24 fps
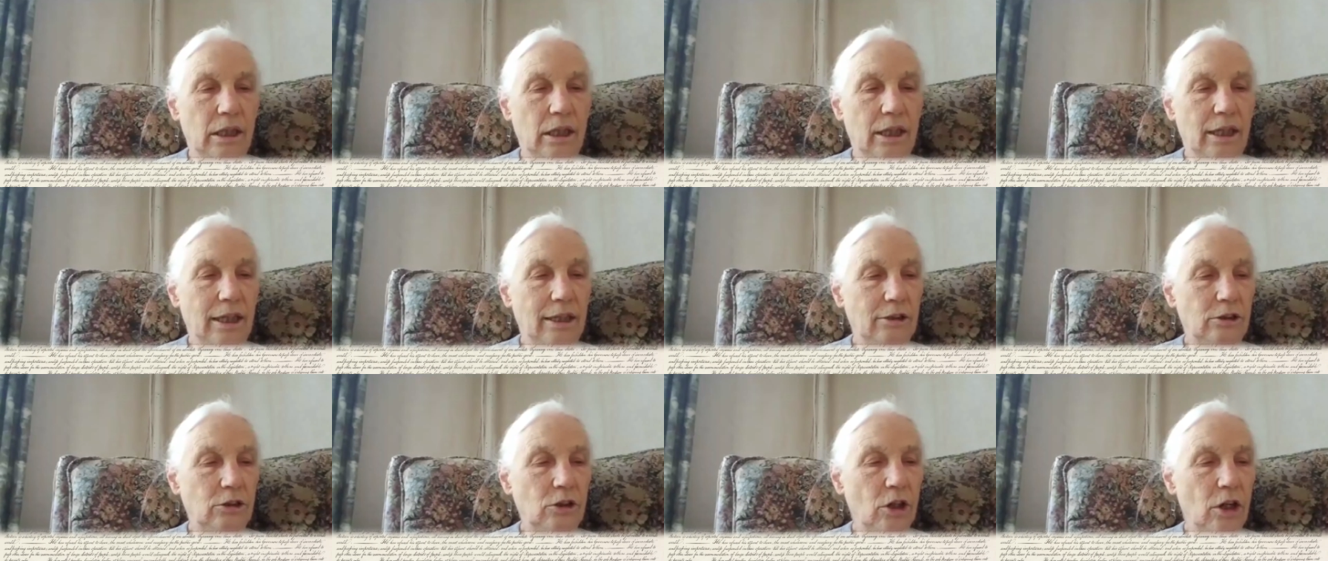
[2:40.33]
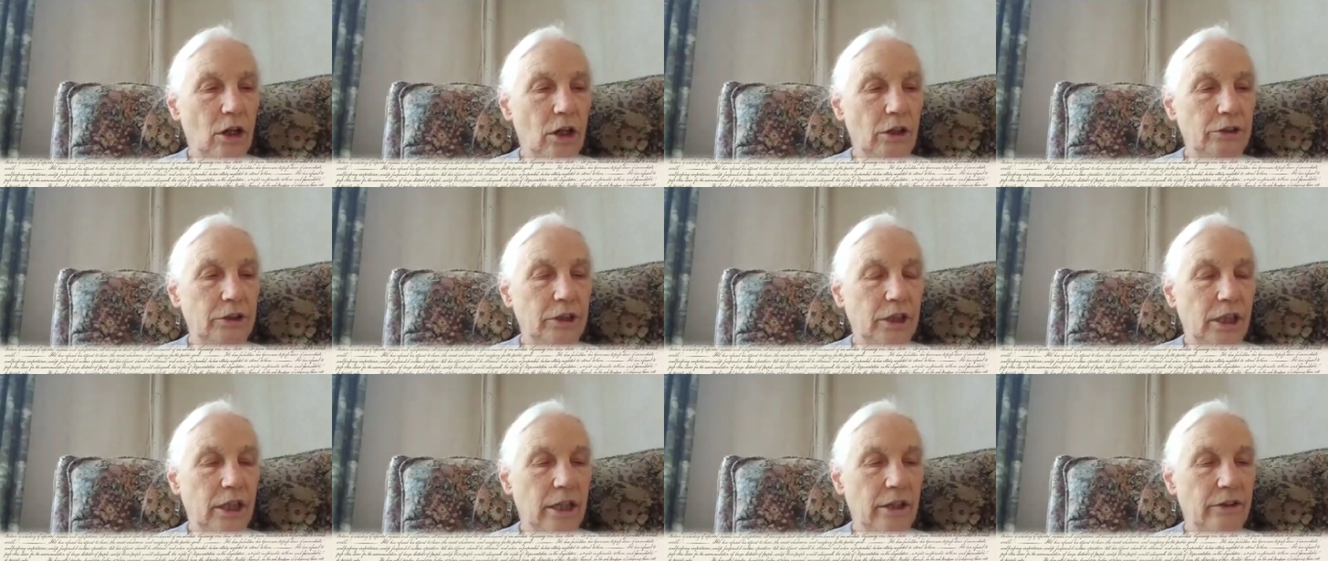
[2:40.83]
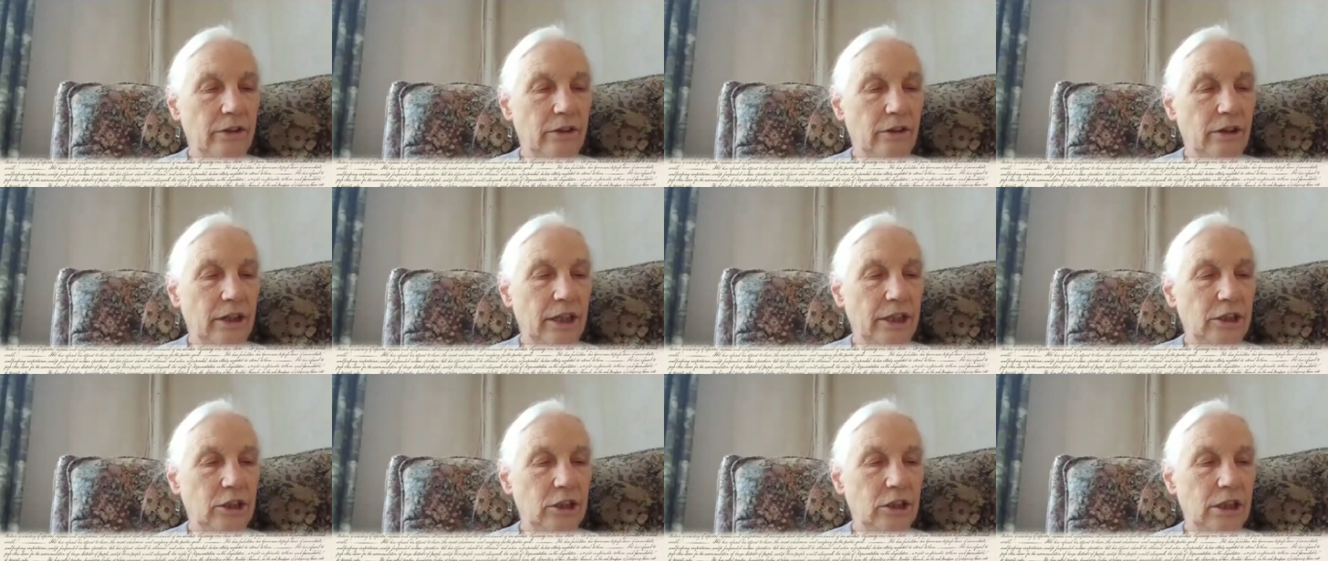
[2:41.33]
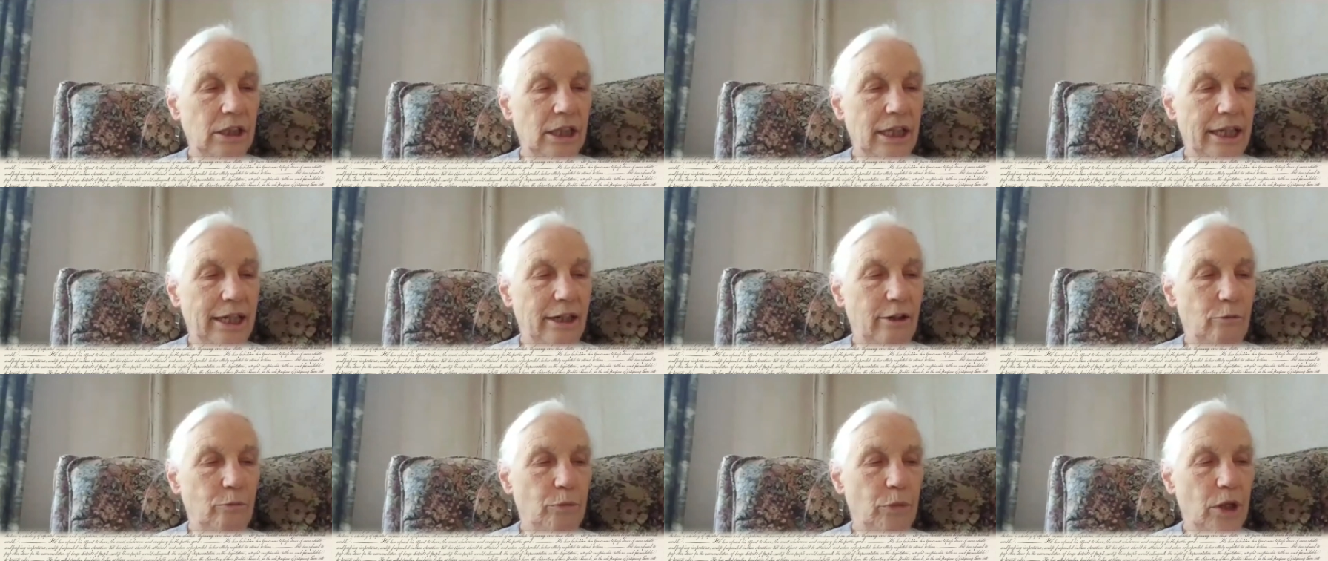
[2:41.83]
He has called together
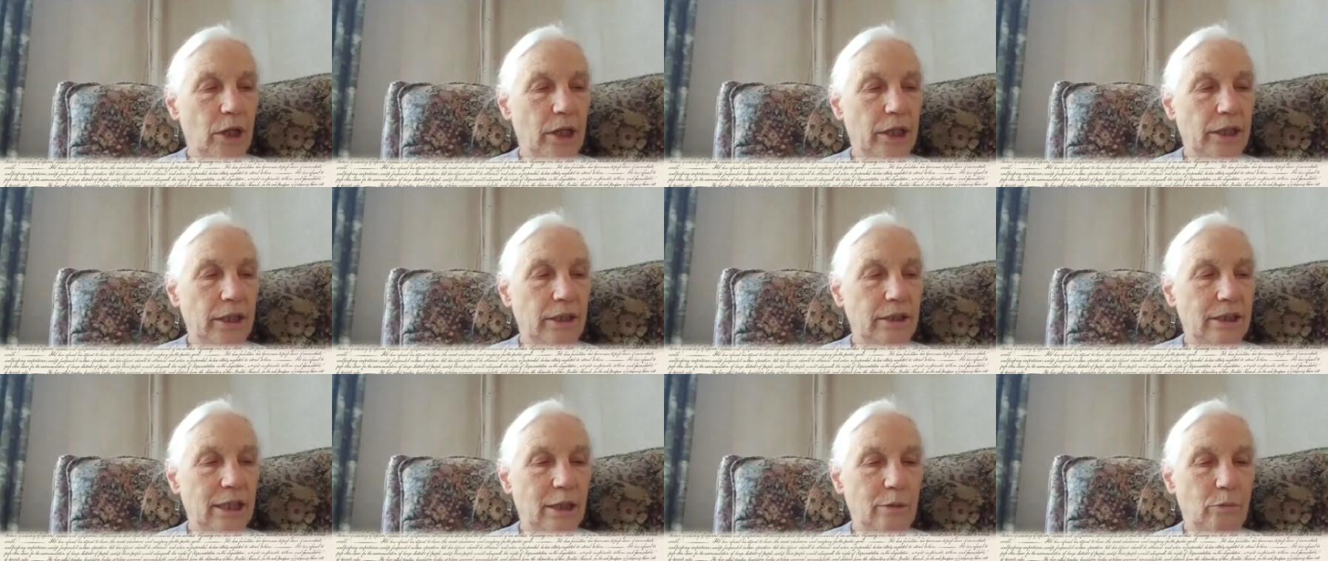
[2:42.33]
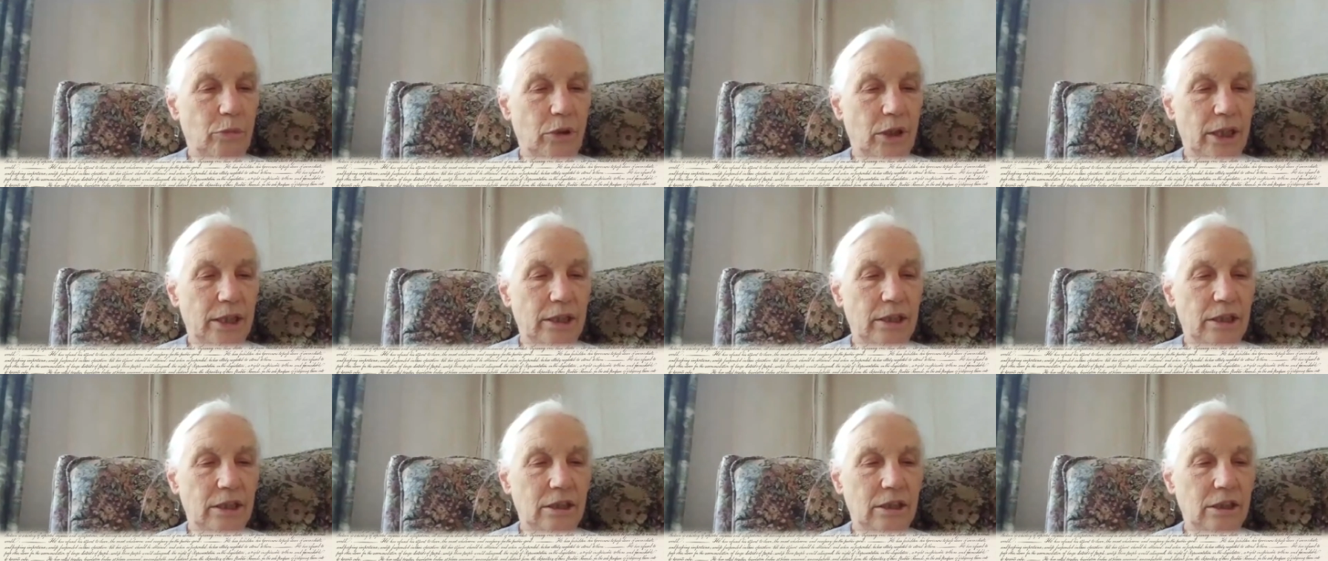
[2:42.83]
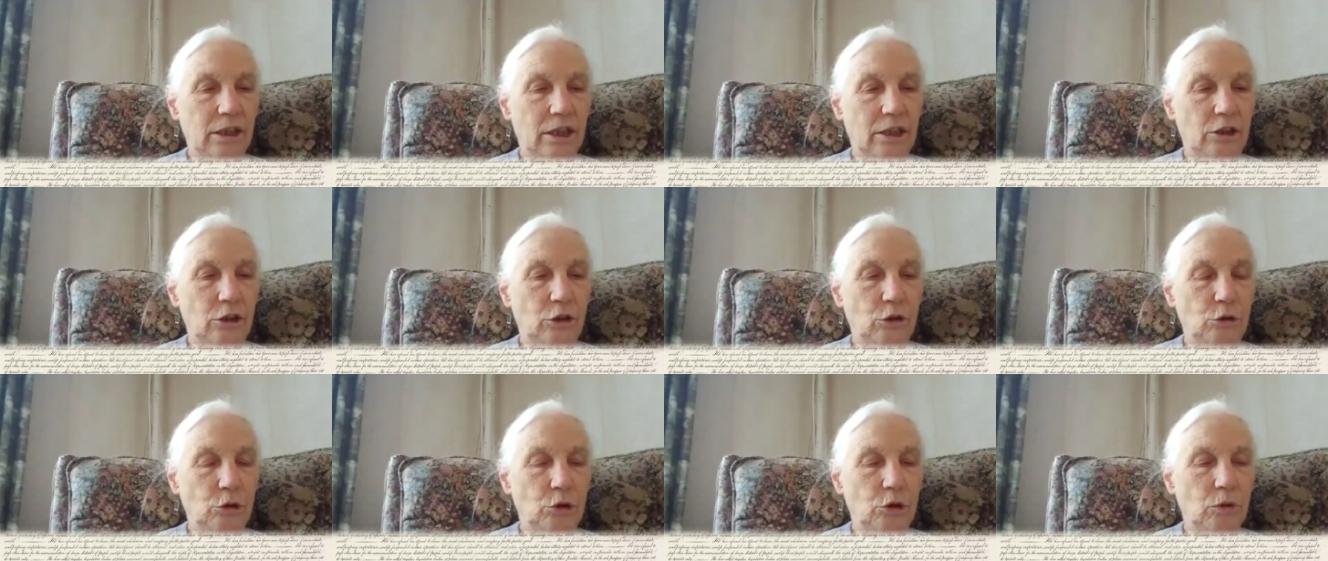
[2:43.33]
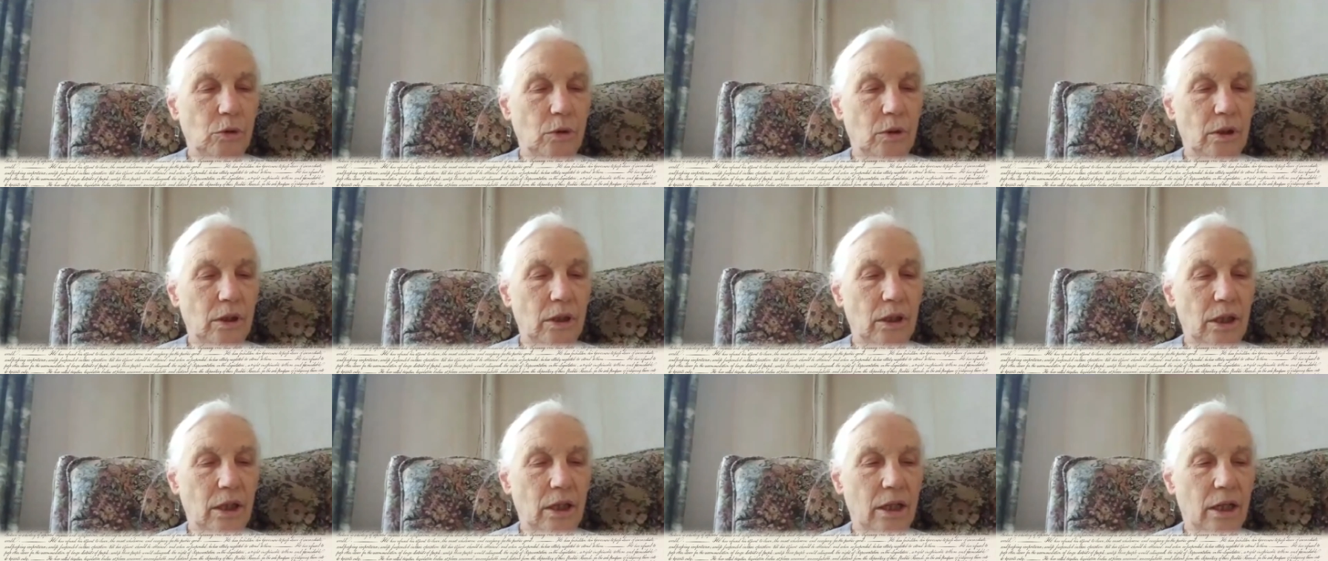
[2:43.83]
legislative bodies at places unusual,
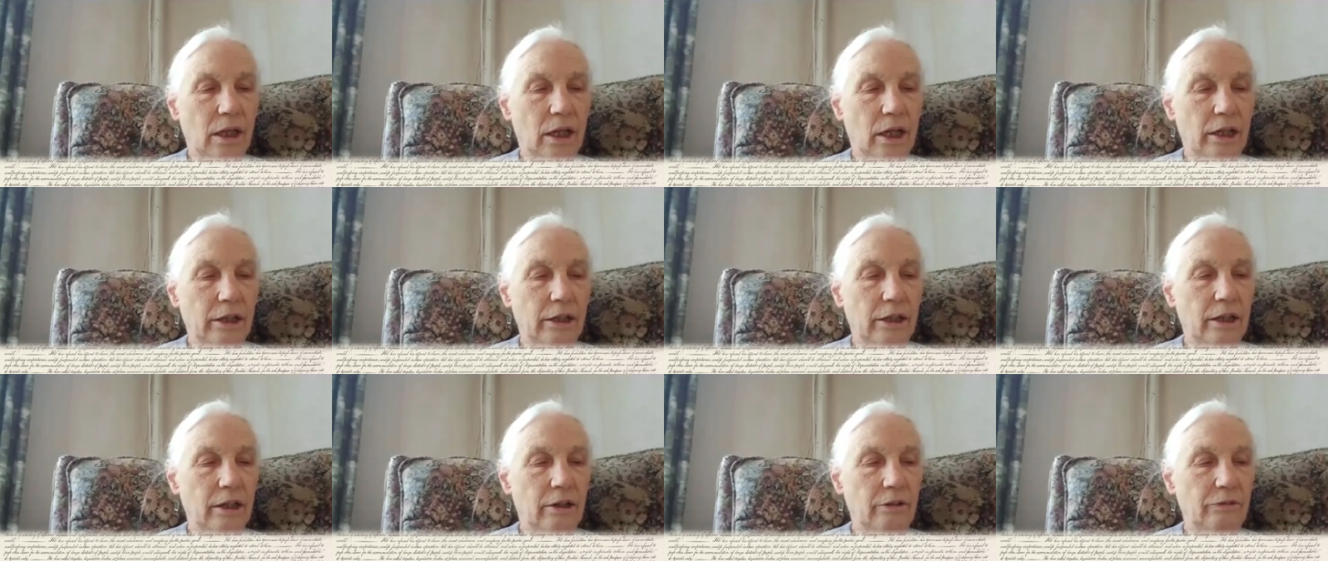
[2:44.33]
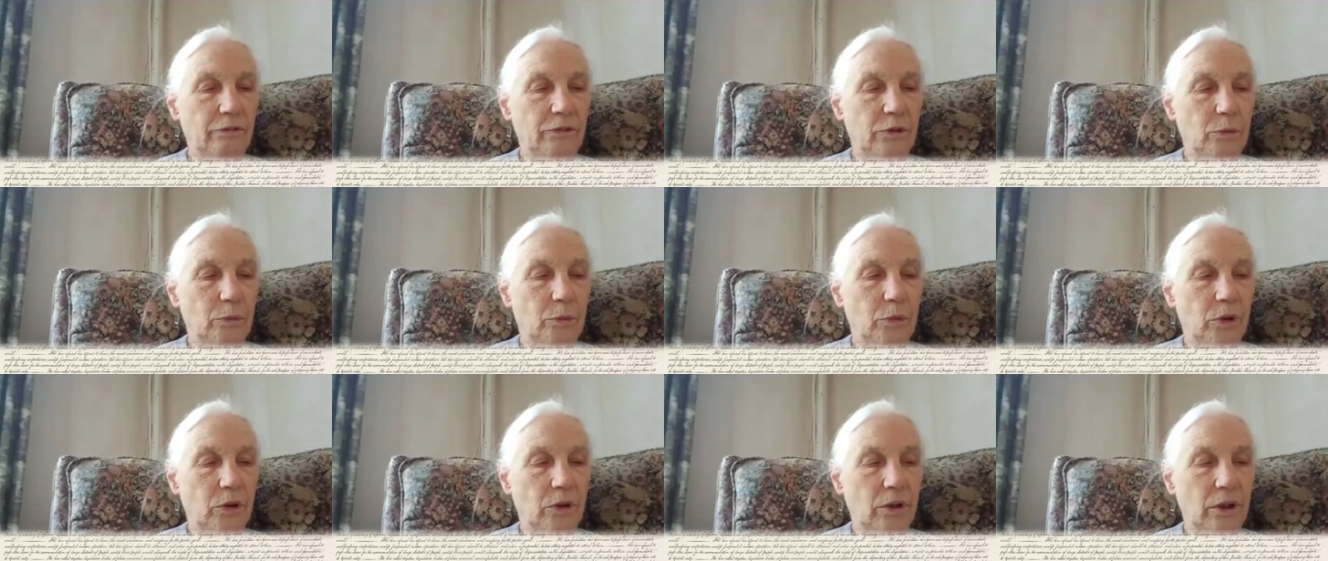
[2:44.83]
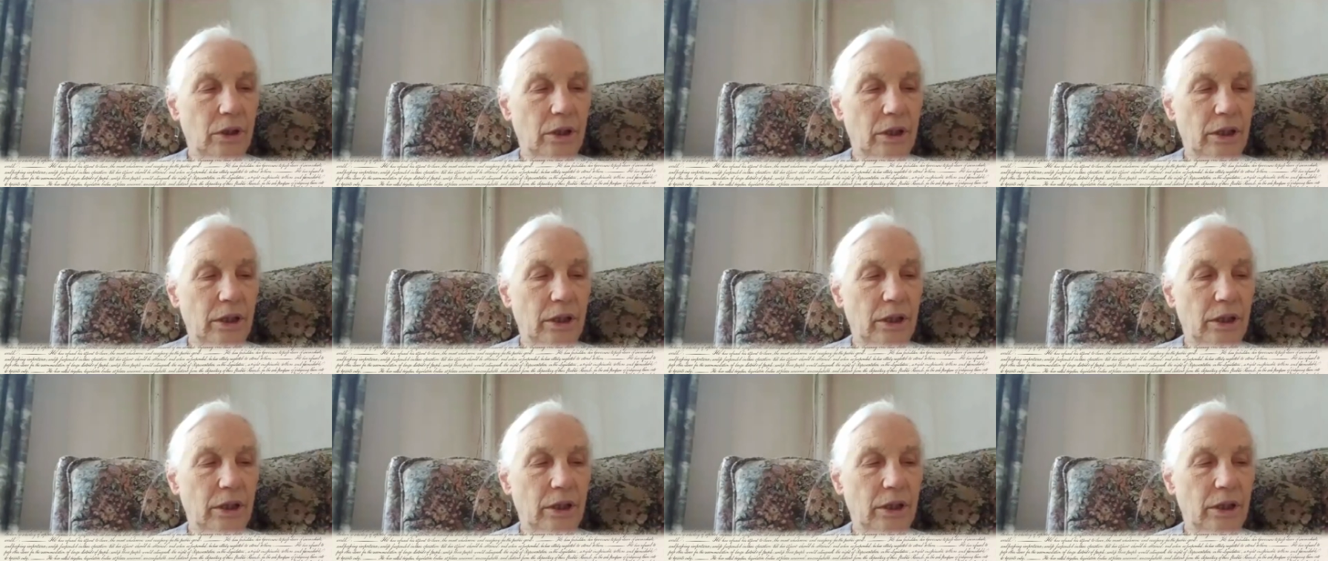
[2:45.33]
uncomfortable,